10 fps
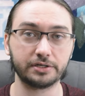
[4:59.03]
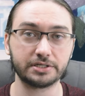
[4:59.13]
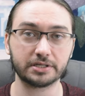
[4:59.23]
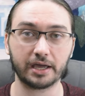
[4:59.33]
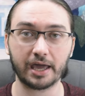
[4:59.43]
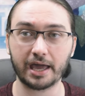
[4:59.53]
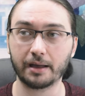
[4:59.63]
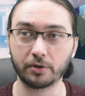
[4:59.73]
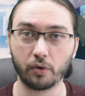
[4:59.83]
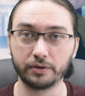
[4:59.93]
he's like, hey,
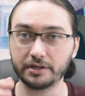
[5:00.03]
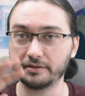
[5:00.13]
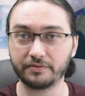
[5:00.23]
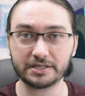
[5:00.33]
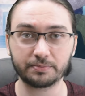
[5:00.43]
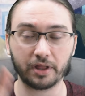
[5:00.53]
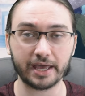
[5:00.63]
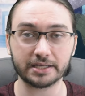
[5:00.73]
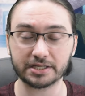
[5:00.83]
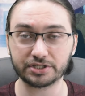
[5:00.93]
I'm going to this
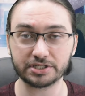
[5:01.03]
place. And